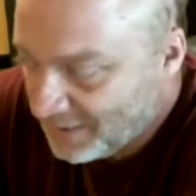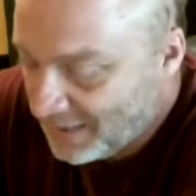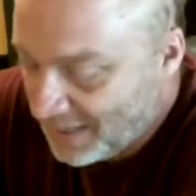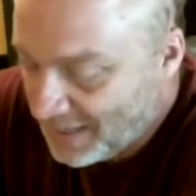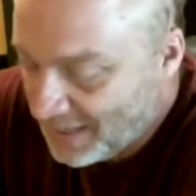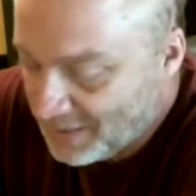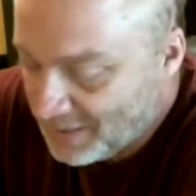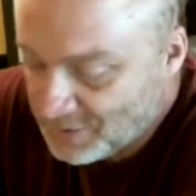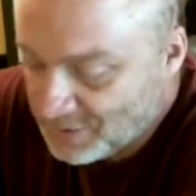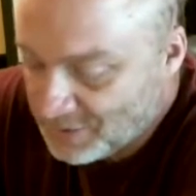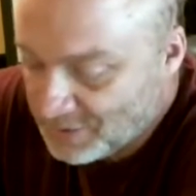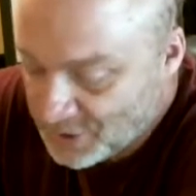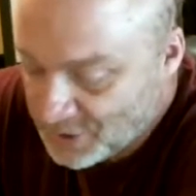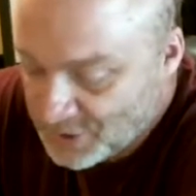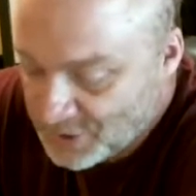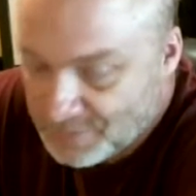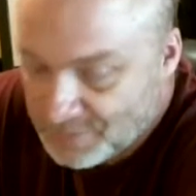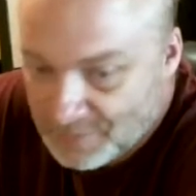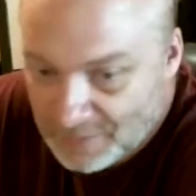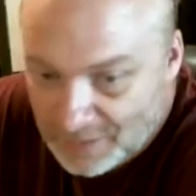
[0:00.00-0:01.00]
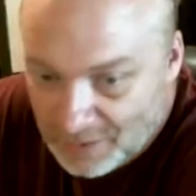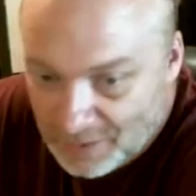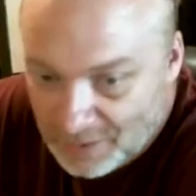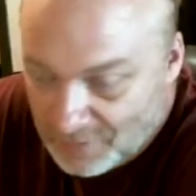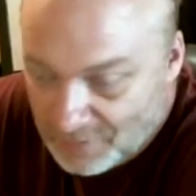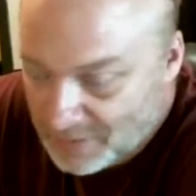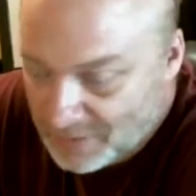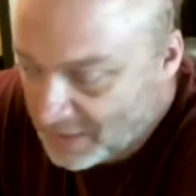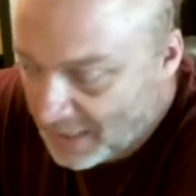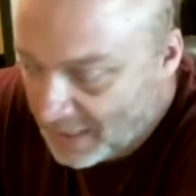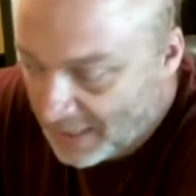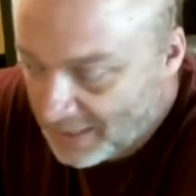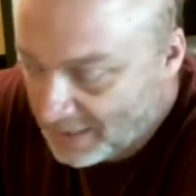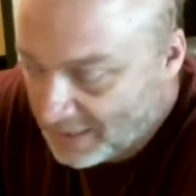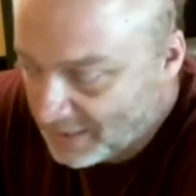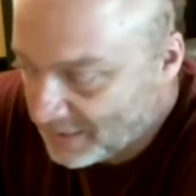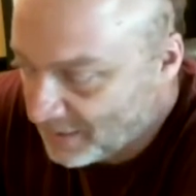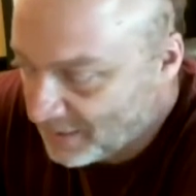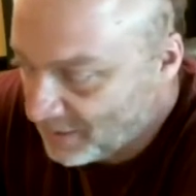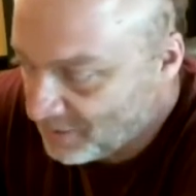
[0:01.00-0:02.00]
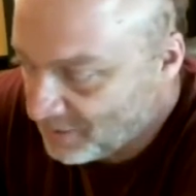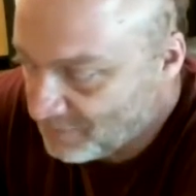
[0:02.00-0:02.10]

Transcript: and just, you know, kind of